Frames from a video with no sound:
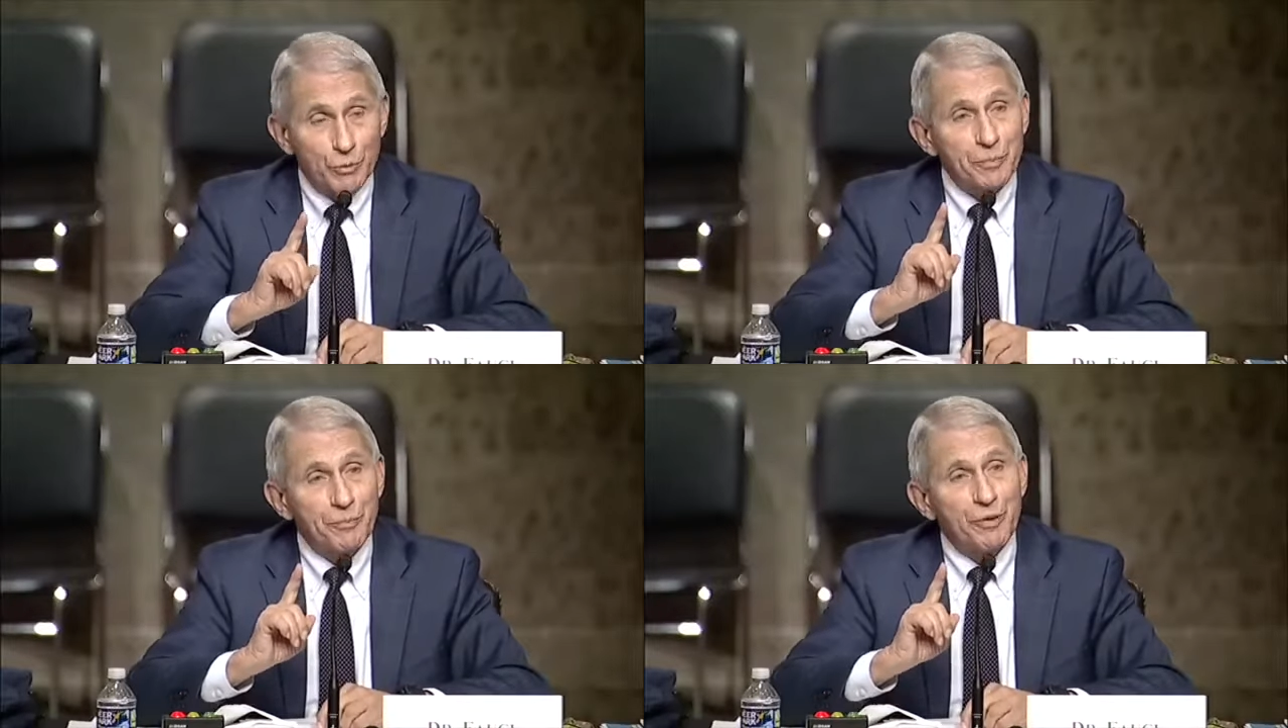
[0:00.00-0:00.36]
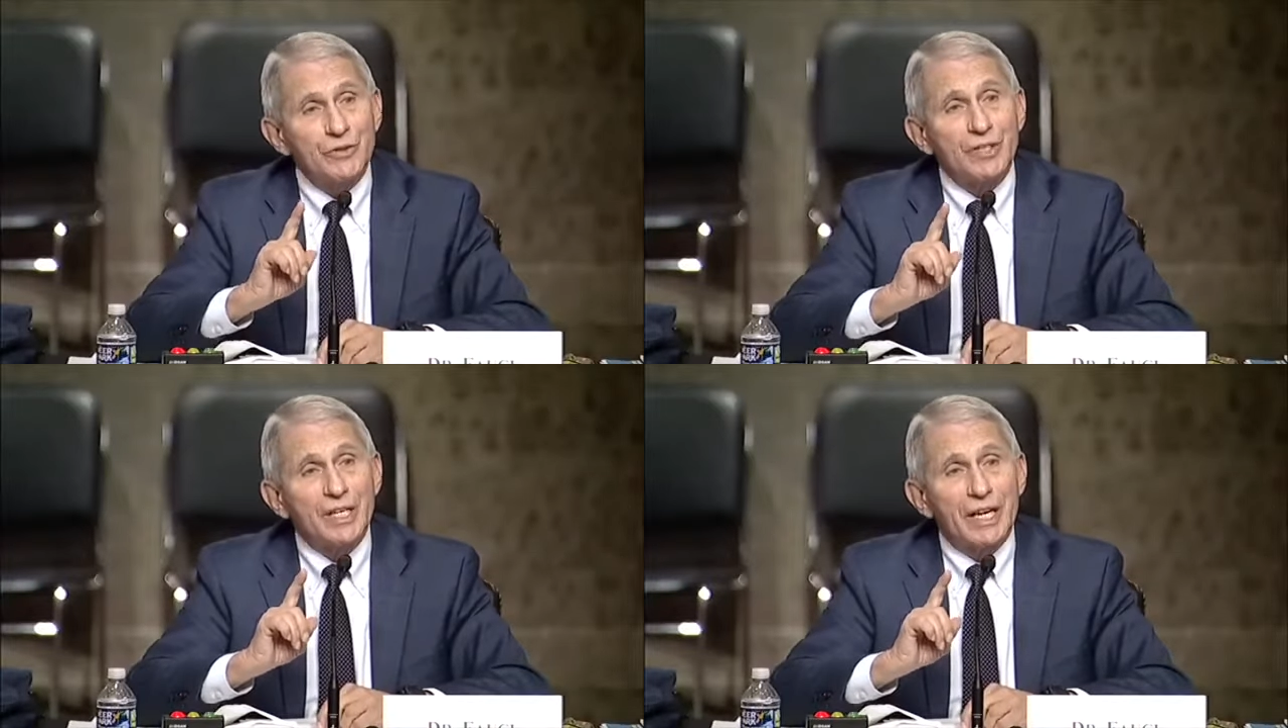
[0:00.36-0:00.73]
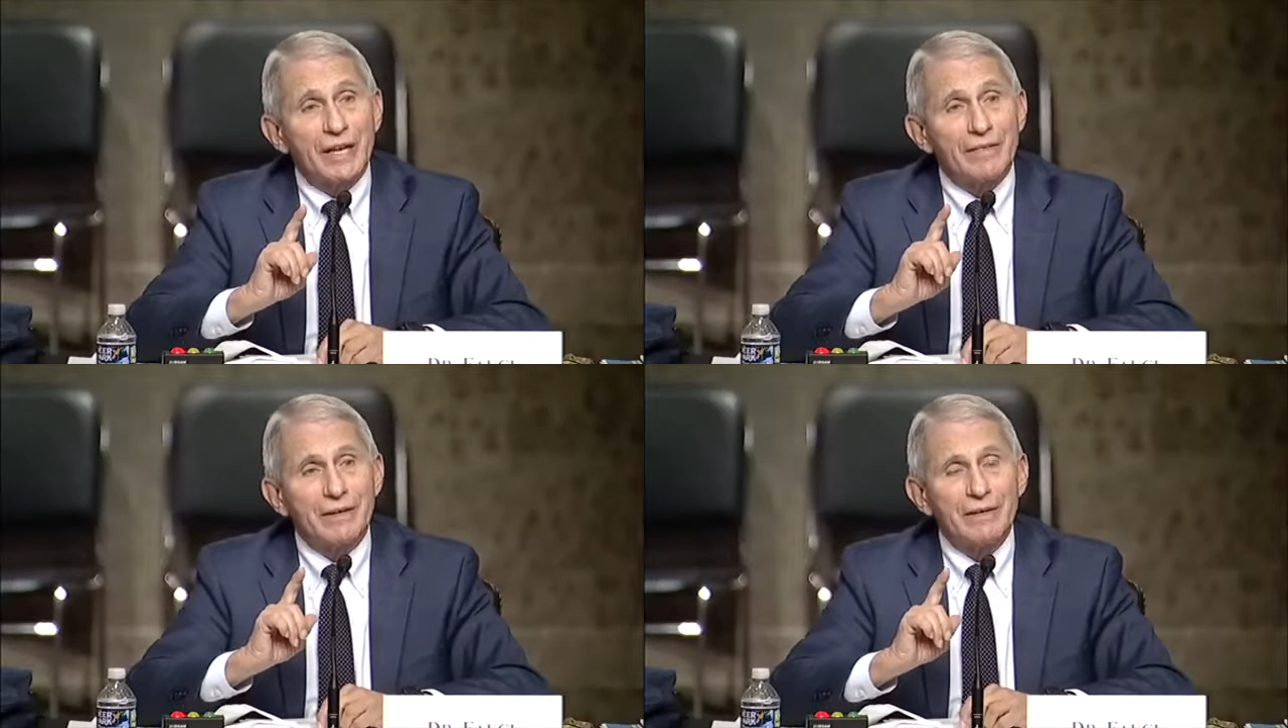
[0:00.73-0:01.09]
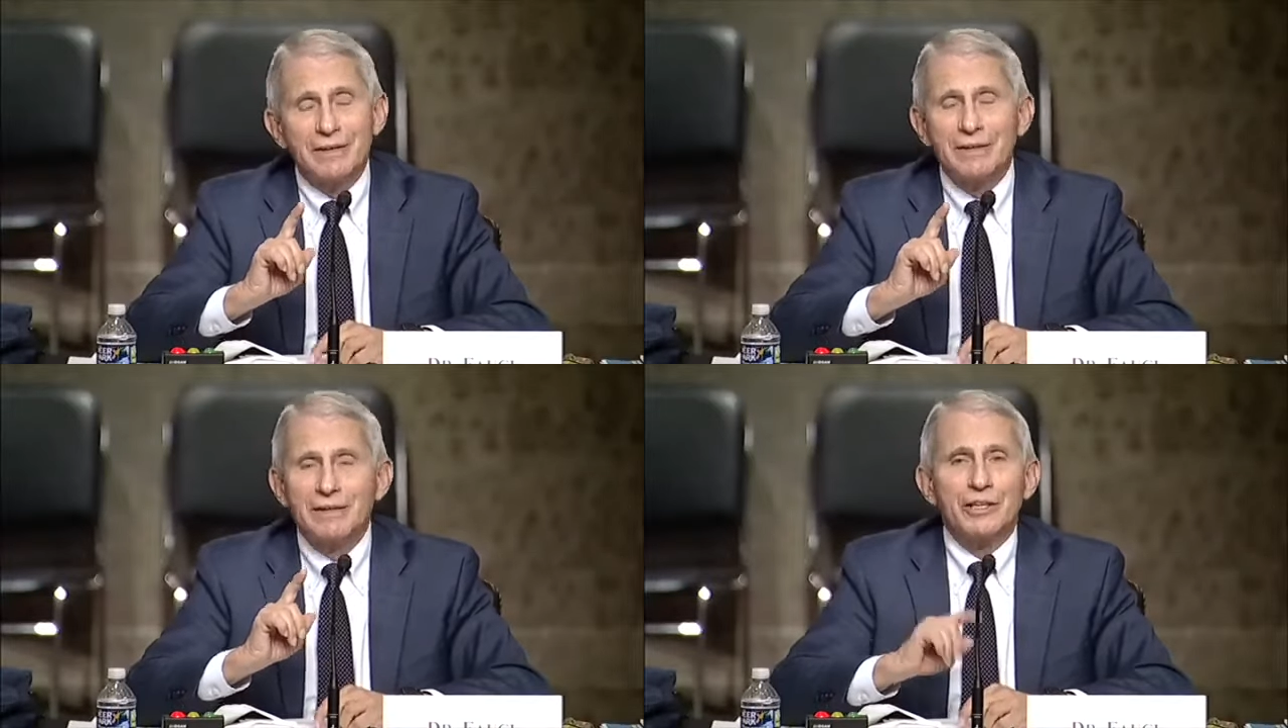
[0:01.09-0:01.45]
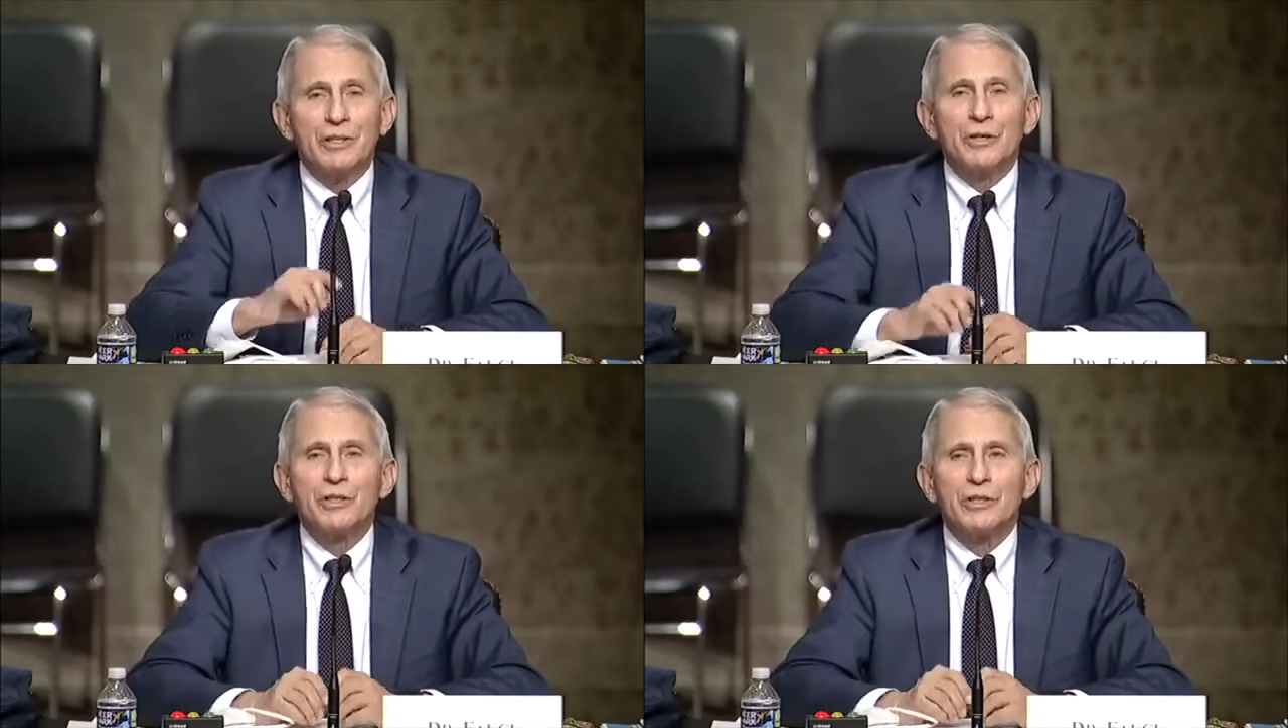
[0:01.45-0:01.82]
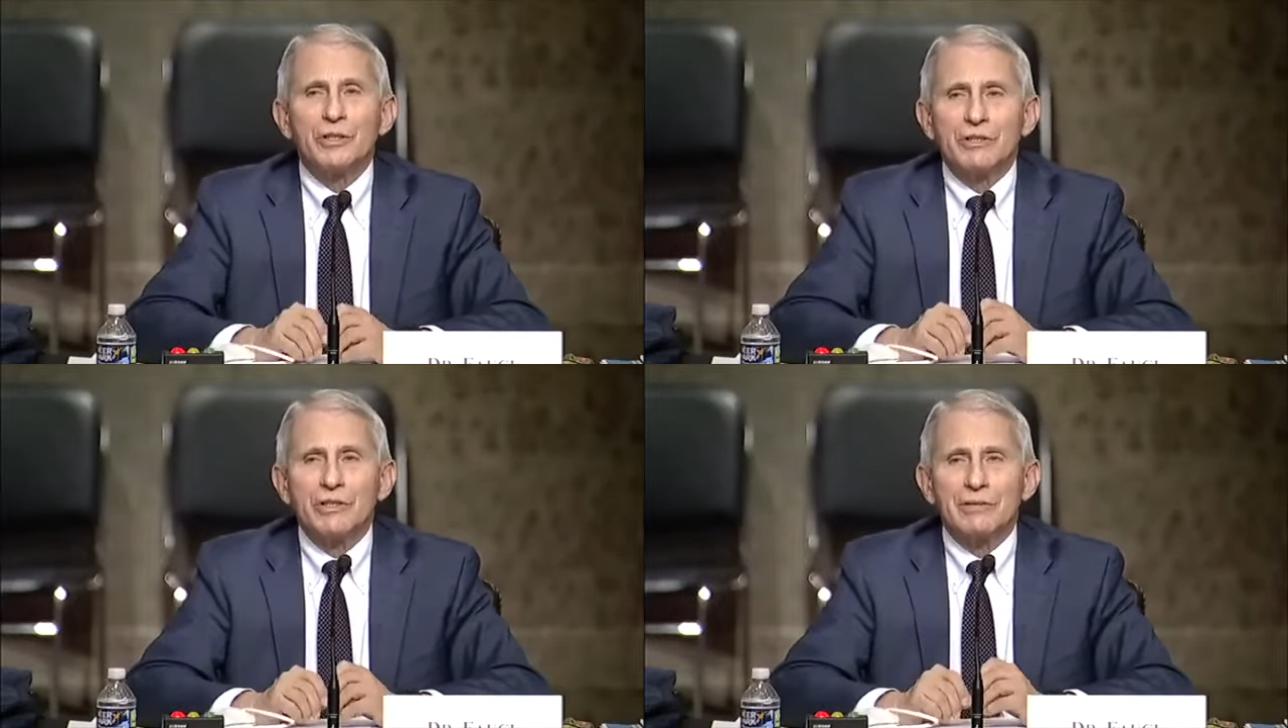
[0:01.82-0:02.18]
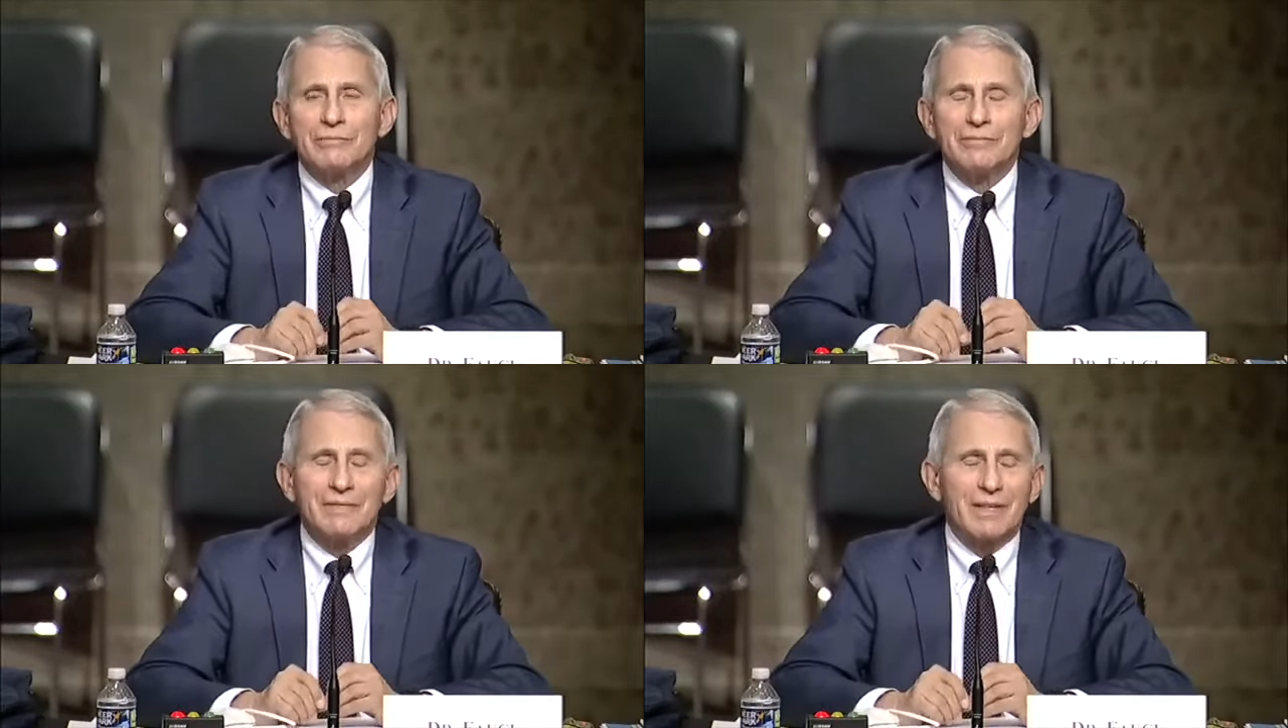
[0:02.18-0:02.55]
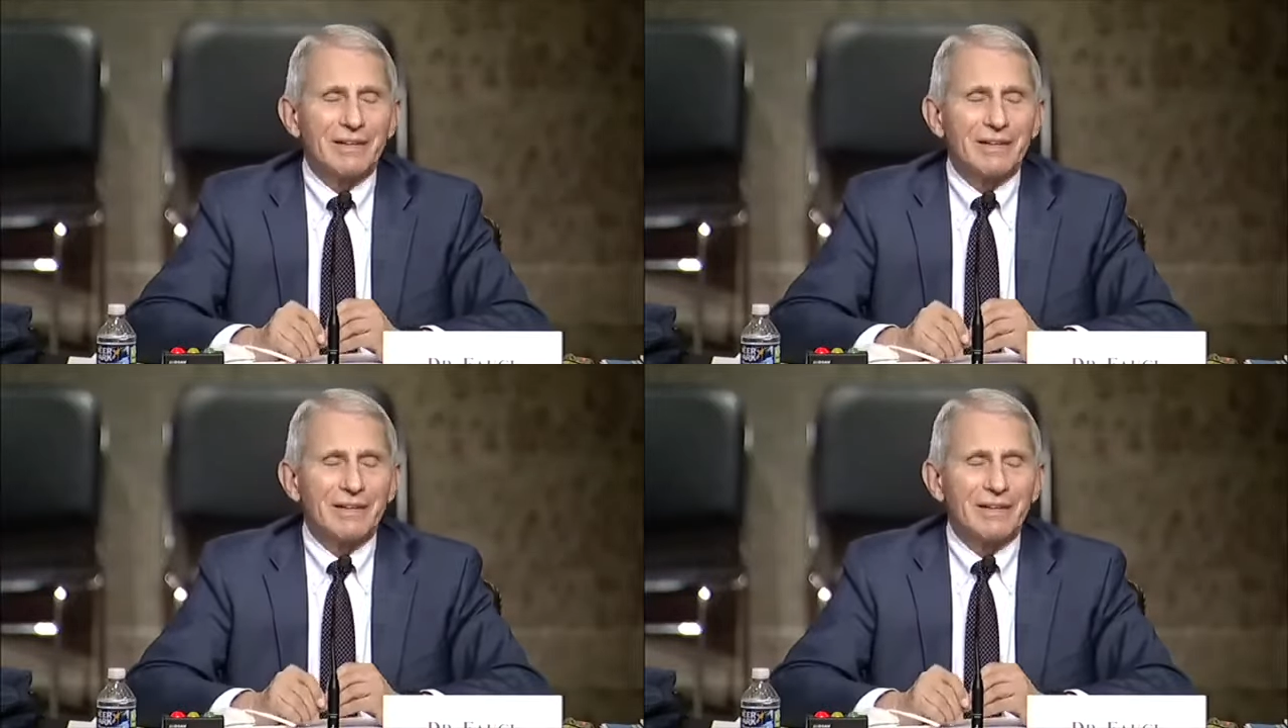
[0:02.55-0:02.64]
P3CO definition is you know, just a legalese to get